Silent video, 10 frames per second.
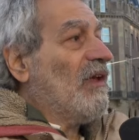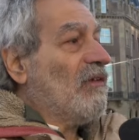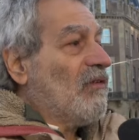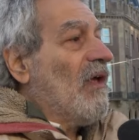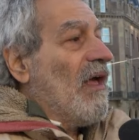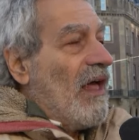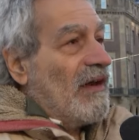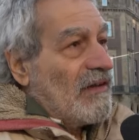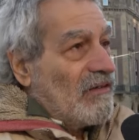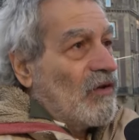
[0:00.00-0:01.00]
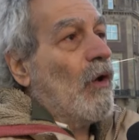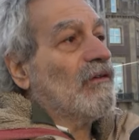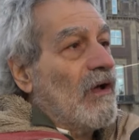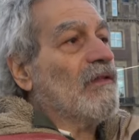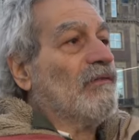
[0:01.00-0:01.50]
is an
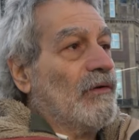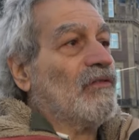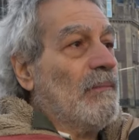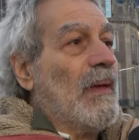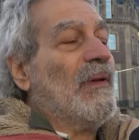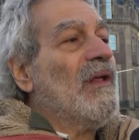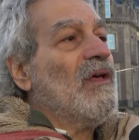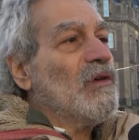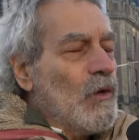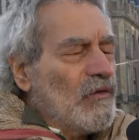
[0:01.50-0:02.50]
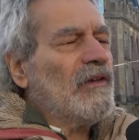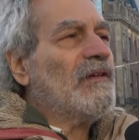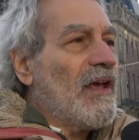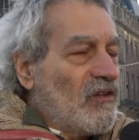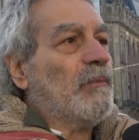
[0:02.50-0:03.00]
assault on the First Amendment, using
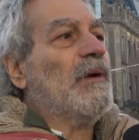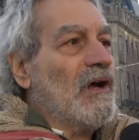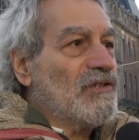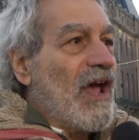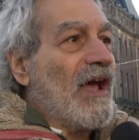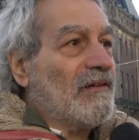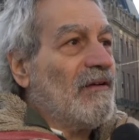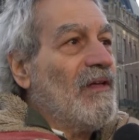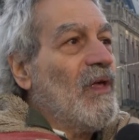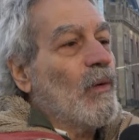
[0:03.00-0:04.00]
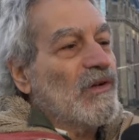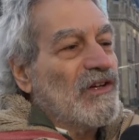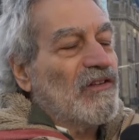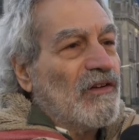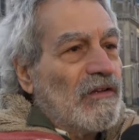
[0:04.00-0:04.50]
the Espionage Act,
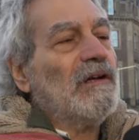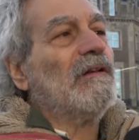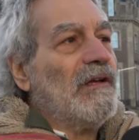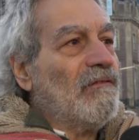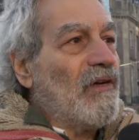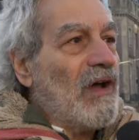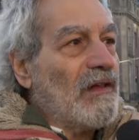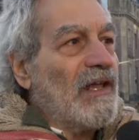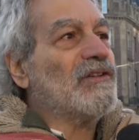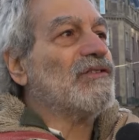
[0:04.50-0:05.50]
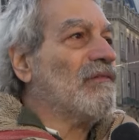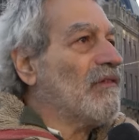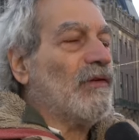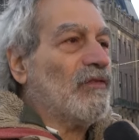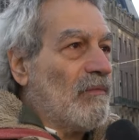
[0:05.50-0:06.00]
which is clearly in violation of
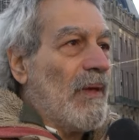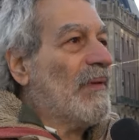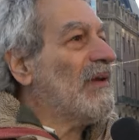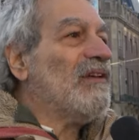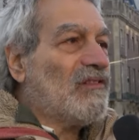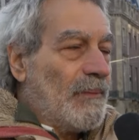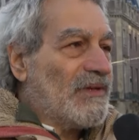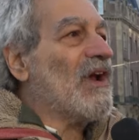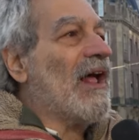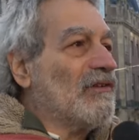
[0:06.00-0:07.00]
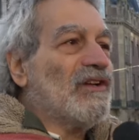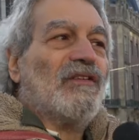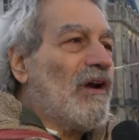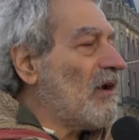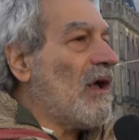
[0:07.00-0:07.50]
the First Amendment, needs to be challenged.
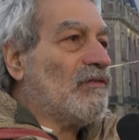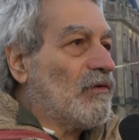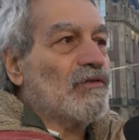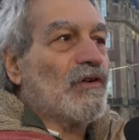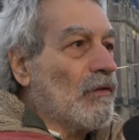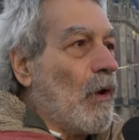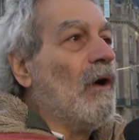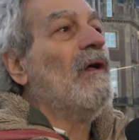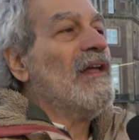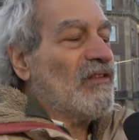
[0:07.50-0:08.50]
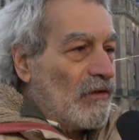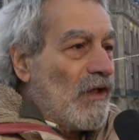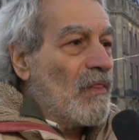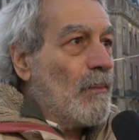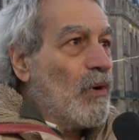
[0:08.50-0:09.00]
It's an unconstitutional law,
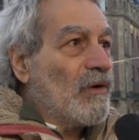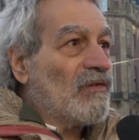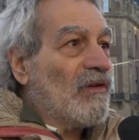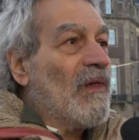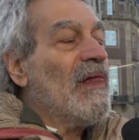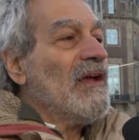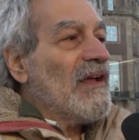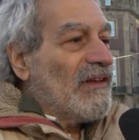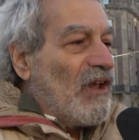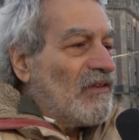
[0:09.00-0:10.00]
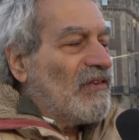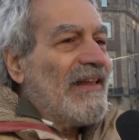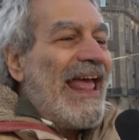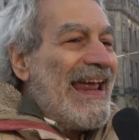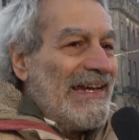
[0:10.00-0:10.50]
still on the books. It does
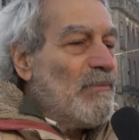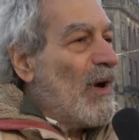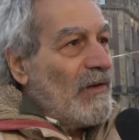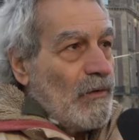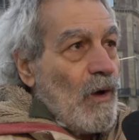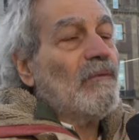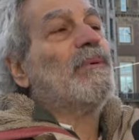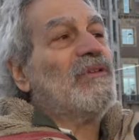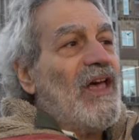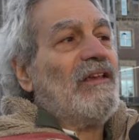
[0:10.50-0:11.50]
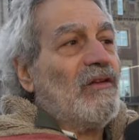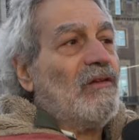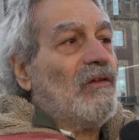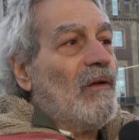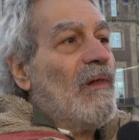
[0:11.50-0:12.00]
say anybody who
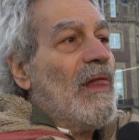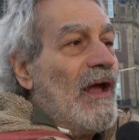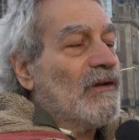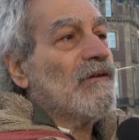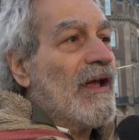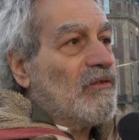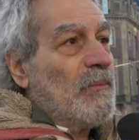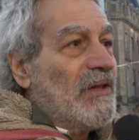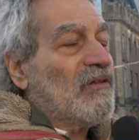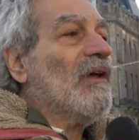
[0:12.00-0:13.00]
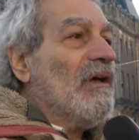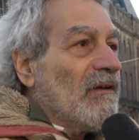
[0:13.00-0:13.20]
possesses and transmits